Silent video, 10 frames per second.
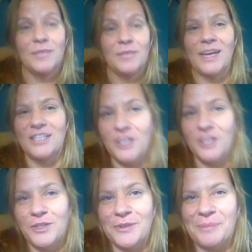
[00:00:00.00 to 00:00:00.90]
that's why
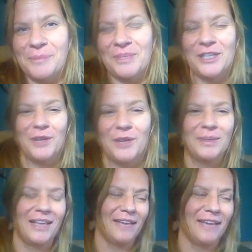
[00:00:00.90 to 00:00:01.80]
too, you know,
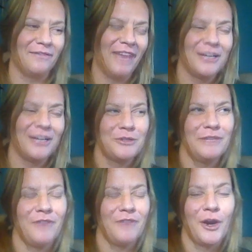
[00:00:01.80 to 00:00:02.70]
with like
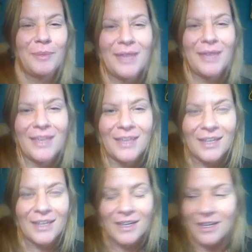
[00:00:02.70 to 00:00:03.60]
factory
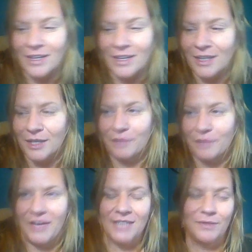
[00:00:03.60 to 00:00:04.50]
farming and, you
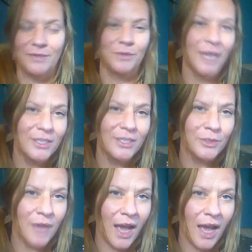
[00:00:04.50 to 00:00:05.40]
know, fast food
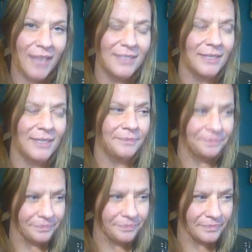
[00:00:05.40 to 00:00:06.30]
restaurants
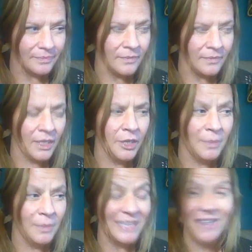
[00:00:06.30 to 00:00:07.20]
and, you
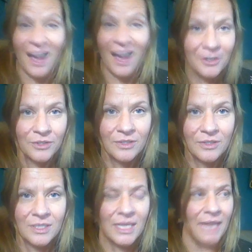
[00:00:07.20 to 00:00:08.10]
know,
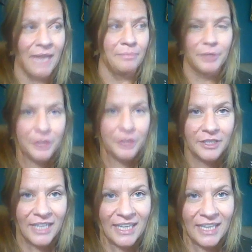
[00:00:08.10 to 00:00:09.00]
McDonald's and
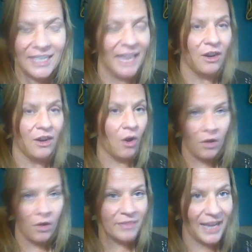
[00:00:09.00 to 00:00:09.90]
Burger King and
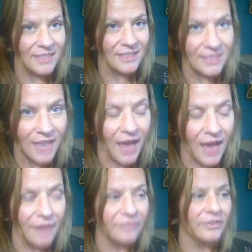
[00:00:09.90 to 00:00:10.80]
all that
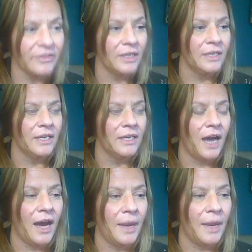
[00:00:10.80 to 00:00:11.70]
stuff
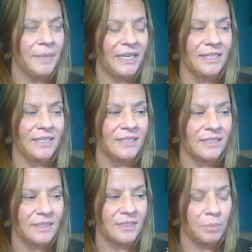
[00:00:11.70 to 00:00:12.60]
um, is
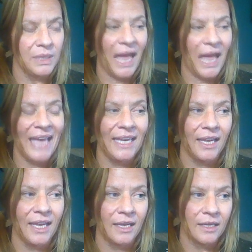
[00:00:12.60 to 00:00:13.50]

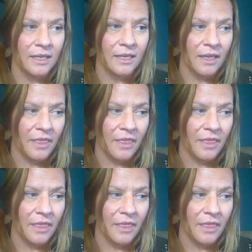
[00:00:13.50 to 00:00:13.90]
supplying